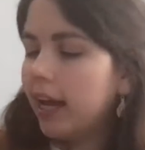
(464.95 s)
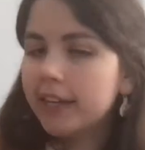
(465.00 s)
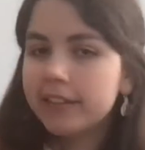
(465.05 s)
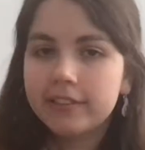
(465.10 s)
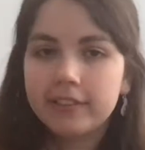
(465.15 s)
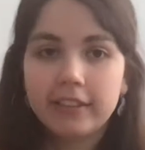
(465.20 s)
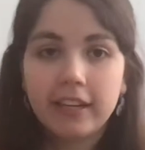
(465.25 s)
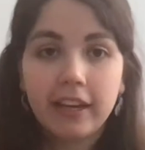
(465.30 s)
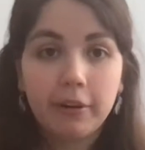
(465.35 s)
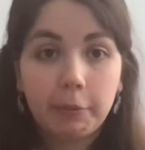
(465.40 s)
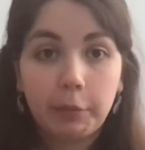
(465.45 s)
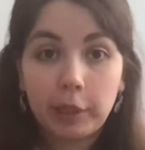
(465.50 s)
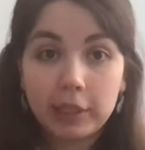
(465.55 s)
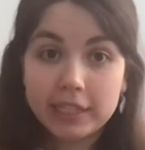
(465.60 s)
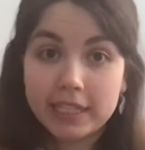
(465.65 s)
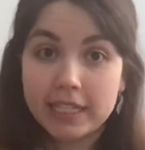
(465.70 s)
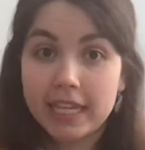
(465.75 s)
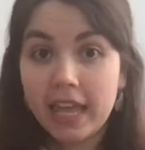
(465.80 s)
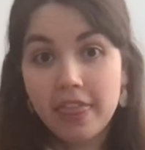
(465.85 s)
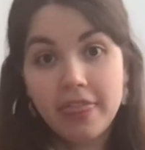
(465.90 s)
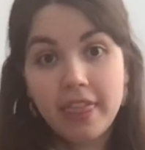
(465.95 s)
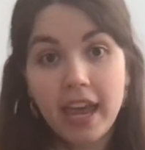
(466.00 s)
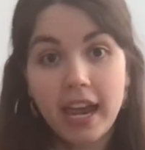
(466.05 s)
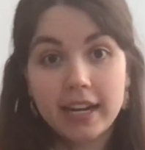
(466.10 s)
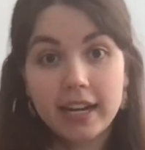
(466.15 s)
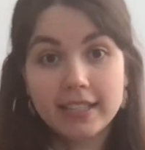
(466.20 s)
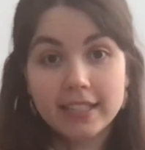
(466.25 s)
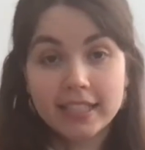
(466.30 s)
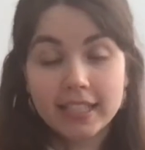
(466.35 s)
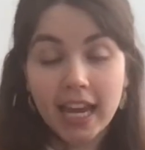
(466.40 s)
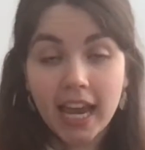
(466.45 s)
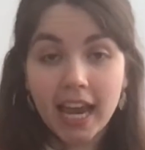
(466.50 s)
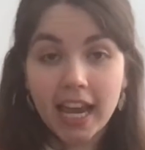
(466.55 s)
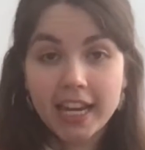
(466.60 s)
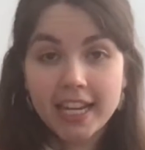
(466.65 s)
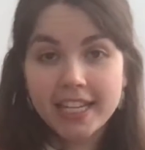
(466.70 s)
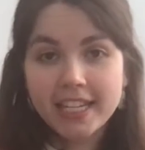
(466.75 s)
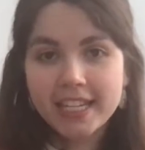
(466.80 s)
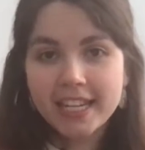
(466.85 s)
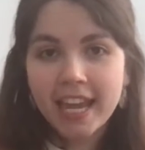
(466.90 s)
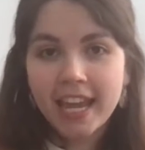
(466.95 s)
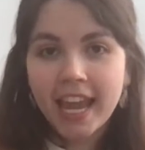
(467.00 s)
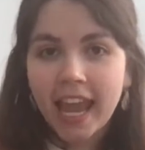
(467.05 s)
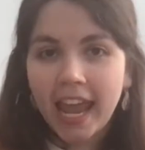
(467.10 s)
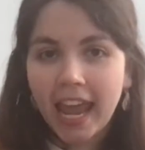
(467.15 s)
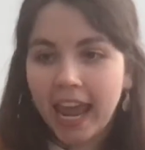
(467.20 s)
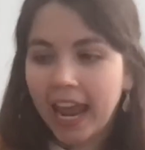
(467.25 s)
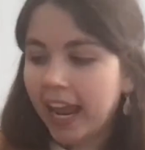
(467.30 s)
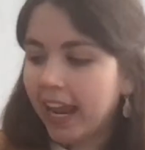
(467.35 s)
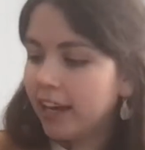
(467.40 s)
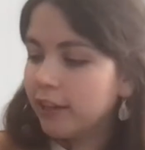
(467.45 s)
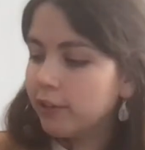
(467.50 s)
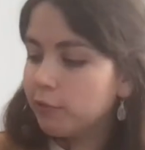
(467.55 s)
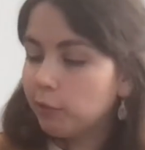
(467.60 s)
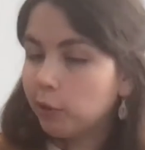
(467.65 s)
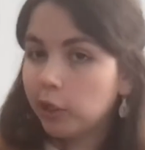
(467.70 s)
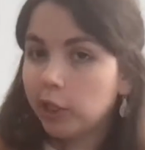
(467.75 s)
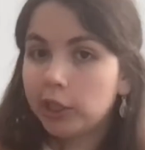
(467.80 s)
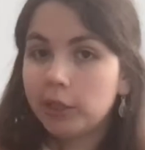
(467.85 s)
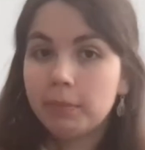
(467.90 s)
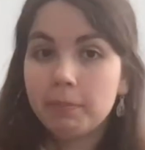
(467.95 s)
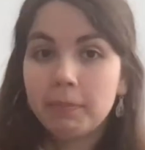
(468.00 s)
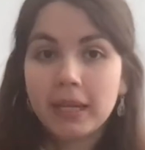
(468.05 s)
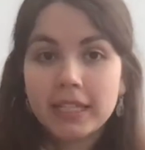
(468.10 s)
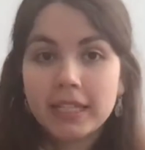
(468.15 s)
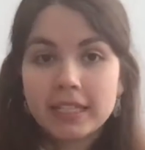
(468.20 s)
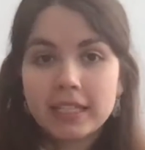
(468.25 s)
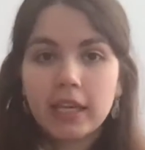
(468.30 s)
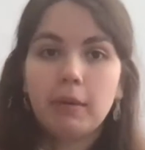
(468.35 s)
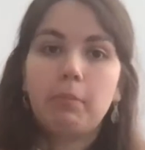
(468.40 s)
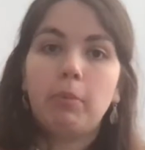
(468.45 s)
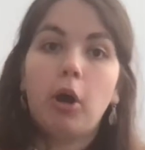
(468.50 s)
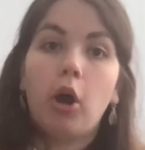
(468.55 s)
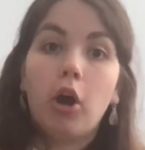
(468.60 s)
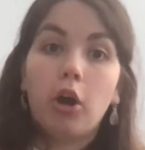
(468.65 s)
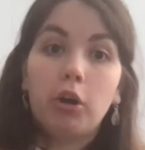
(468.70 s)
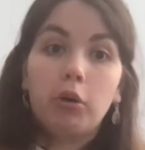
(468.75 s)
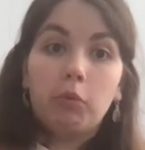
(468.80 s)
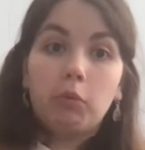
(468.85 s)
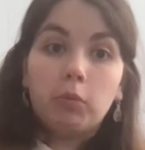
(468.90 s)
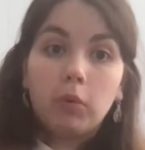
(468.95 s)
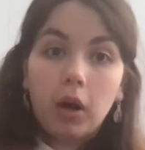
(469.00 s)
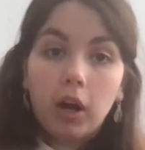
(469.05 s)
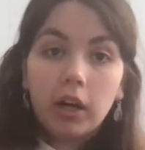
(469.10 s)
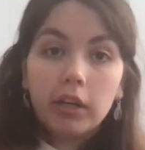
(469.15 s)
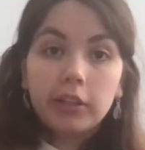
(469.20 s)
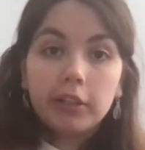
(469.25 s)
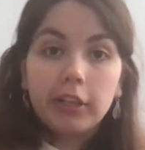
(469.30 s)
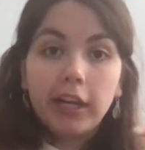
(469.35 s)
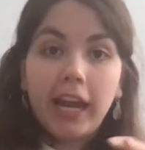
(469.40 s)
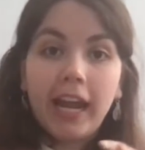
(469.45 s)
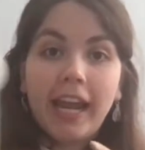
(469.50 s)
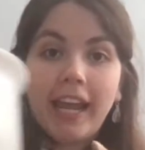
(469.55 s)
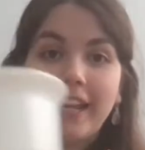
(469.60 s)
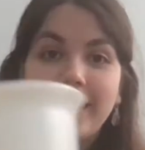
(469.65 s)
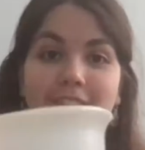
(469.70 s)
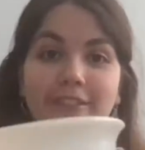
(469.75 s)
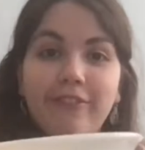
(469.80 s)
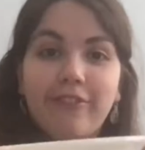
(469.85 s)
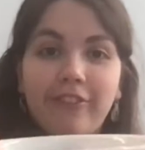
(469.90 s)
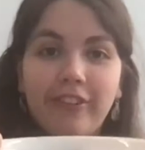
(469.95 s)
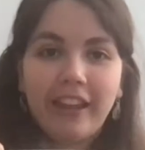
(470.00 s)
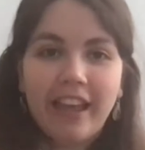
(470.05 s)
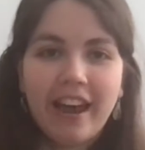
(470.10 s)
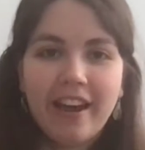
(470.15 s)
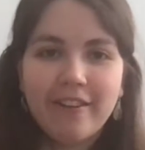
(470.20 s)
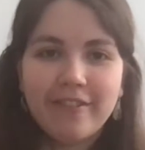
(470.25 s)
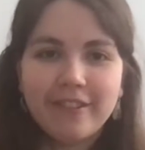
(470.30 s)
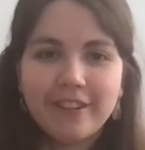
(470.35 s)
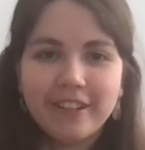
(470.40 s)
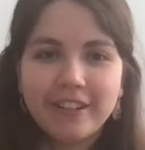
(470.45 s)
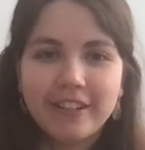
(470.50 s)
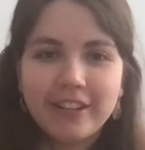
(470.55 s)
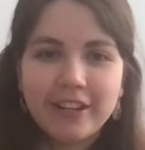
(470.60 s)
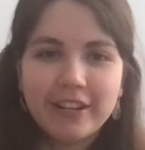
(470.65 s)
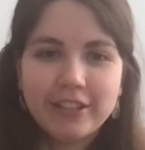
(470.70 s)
So now I'm going to set that aside, and we're going to mix up our water and flour.